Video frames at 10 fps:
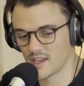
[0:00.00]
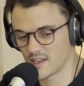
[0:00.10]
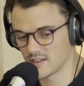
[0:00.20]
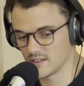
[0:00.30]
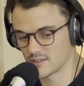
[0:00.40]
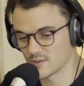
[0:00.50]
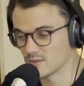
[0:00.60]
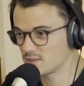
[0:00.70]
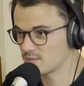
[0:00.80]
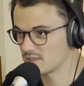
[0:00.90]
This
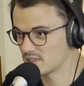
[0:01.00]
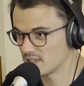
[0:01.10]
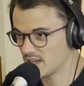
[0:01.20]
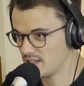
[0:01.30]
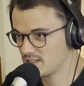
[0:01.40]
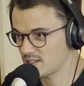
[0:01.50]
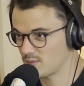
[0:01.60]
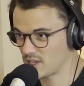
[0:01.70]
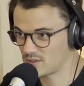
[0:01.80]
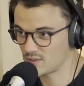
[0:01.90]
horse was in the last, and we
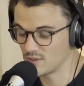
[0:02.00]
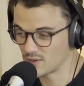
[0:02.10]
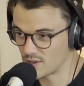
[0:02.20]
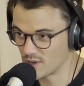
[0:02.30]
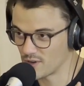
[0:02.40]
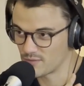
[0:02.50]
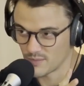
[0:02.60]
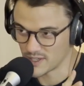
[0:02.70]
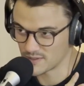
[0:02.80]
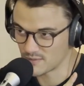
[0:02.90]
had 2 Godolphin
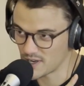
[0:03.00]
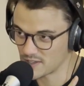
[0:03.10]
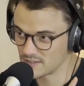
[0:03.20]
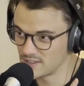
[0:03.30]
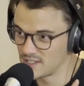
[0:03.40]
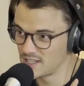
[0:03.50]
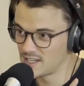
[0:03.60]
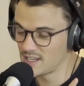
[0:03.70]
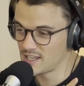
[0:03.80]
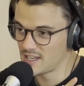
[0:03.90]
runners running.
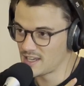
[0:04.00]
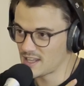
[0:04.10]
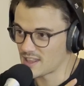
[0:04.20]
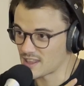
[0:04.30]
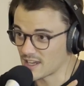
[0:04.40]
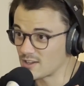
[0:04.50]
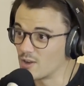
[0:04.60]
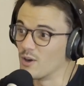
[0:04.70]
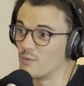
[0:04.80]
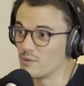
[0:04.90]
Thank
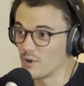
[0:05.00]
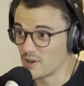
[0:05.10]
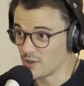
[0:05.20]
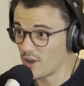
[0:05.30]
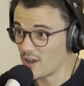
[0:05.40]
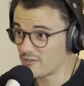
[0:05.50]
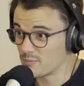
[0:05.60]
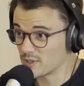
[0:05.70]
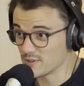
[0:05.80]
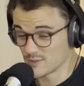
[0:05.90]
God we weren't alive
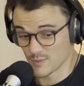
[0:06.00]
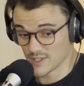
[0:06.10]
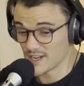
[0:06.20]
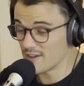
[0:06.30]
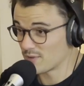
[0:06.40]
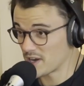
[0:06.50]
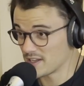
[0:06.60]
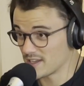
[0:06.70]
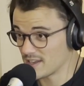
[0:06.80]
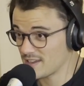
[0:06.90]
because we didn't have
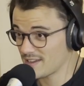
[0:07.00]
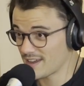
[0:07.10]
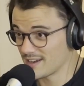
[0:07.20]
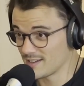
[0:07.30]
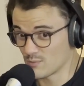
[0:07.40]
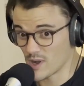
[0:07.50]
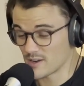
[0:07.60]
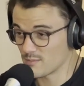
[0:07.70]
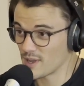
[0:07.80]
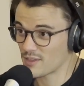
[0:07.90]
Rainier, and he won
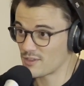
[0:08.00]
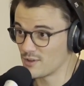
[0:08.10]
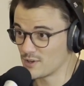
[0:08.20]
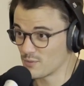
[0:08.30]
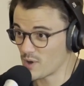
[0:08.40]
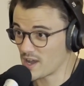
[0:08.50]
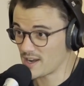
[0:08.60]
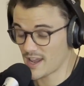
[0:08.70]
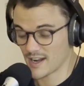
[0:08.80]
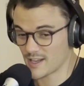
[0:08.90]
about 30-1,
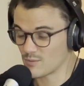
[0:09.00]
and it